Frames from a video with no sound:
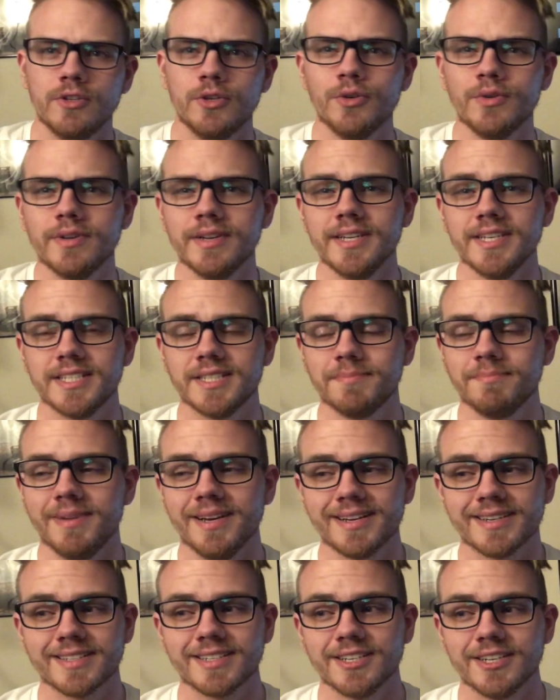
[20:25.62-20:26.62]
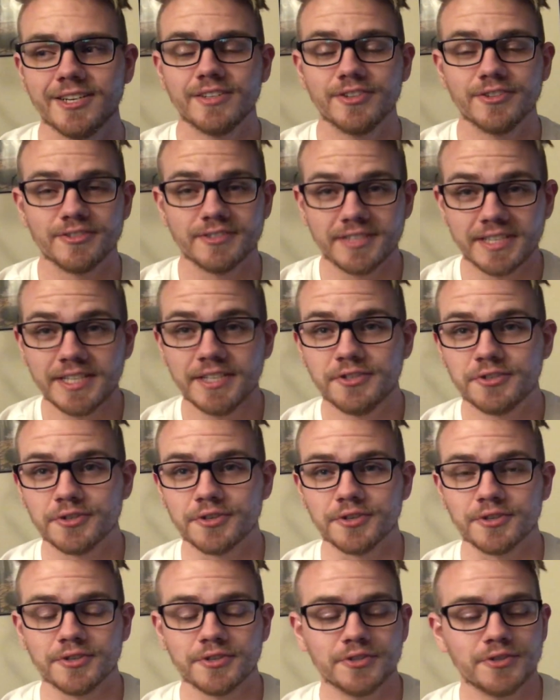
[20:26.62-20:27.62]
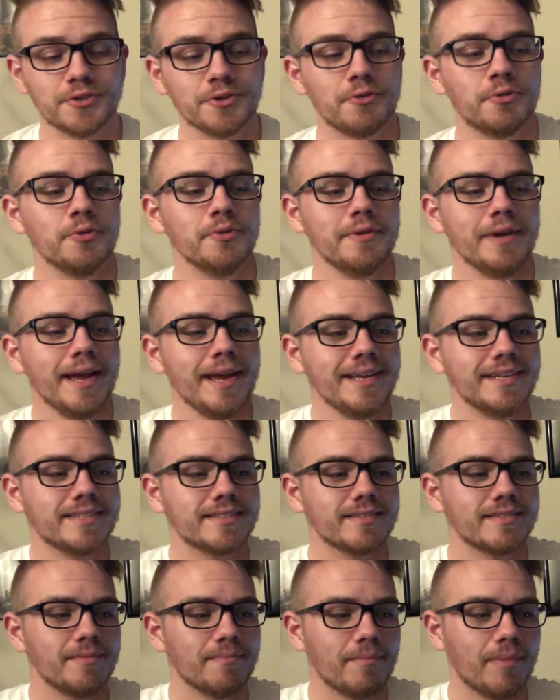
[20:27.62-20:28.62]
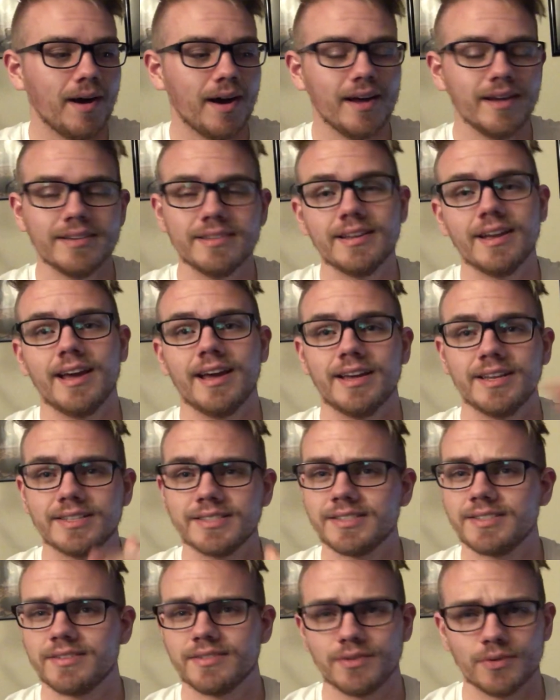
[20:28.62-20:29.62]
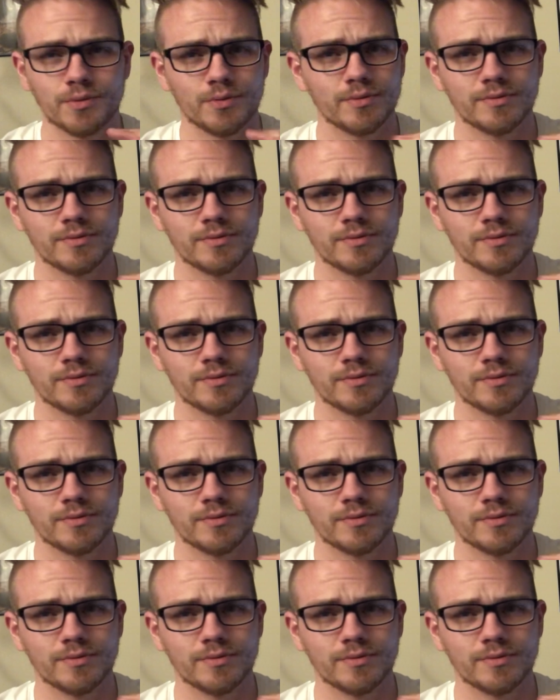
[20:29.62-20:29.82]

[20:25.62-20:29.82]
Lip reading: You can expect your teacher to create podcasts